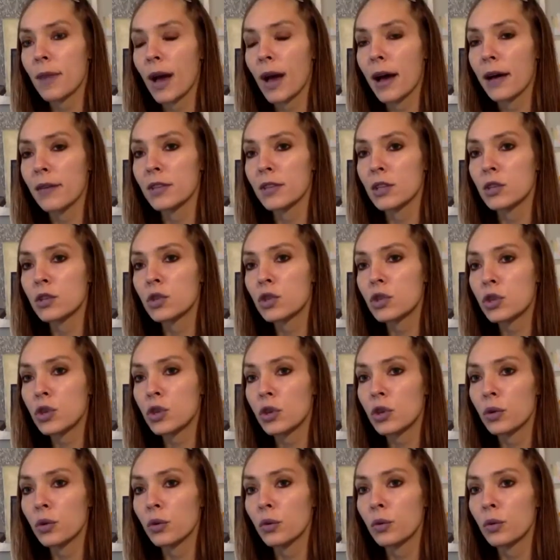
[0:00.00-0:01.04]
these
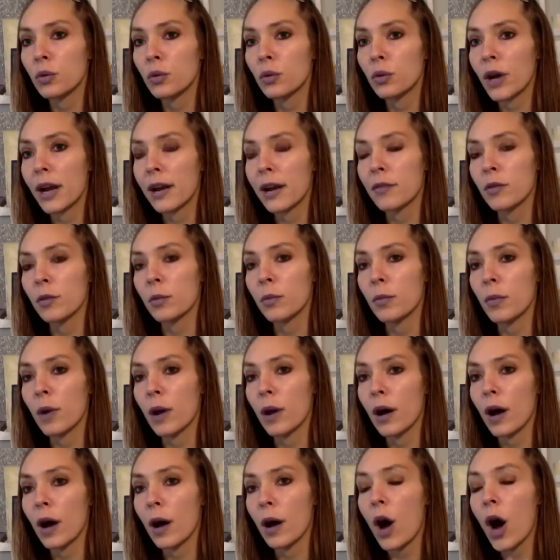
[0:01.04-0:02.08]
two kind of
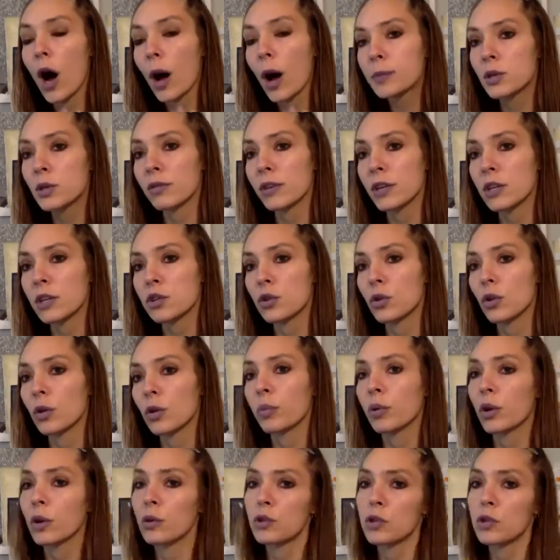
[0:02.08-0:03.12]
observational
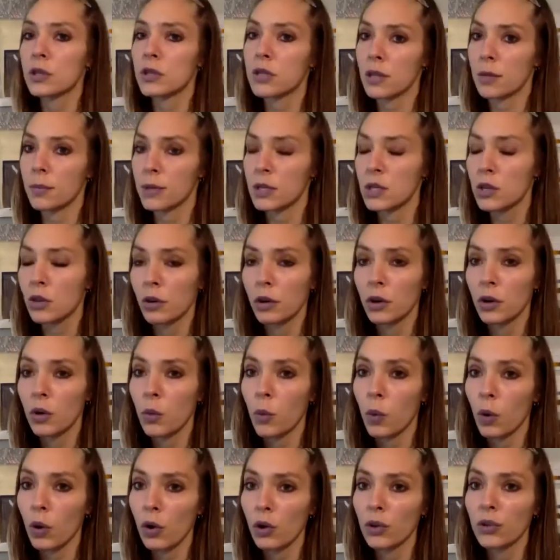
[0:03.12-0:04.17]
approaches to the material
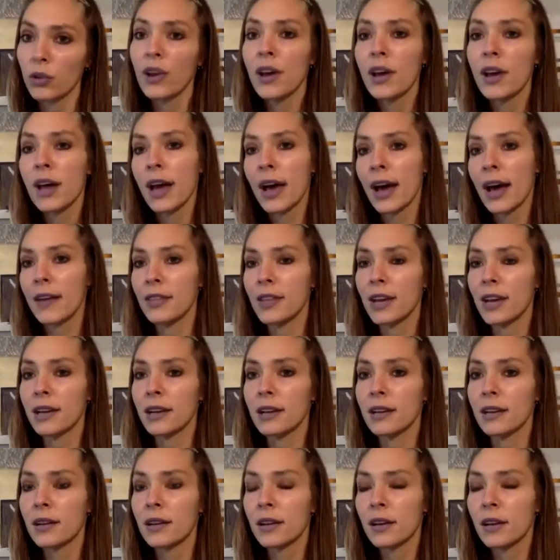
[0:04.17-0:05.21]
world and
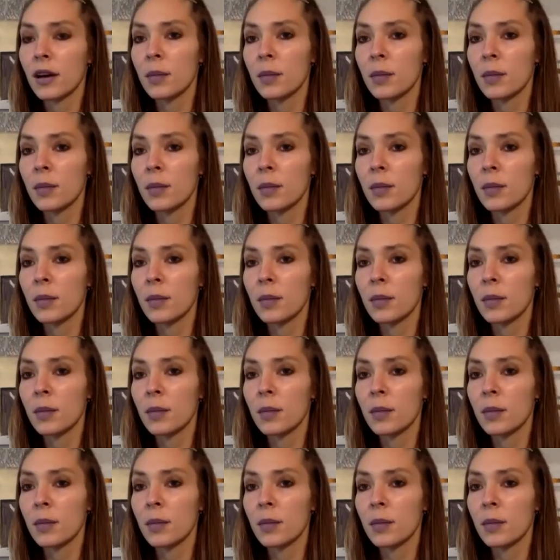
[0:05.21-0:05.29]
then